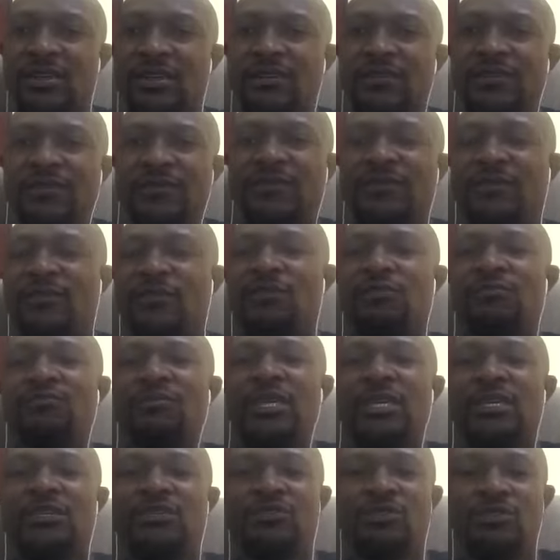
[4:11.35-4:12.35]
for
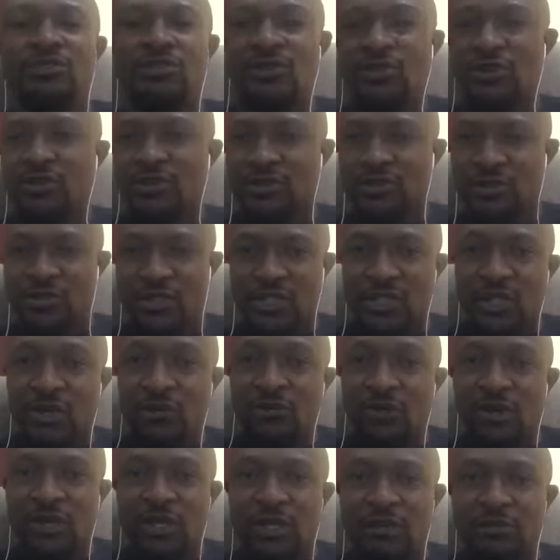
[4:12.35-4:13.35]
me to talk to
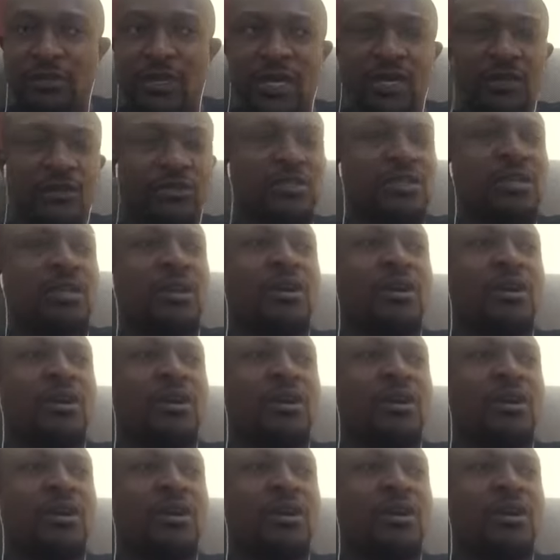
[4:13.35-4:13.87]
someone about.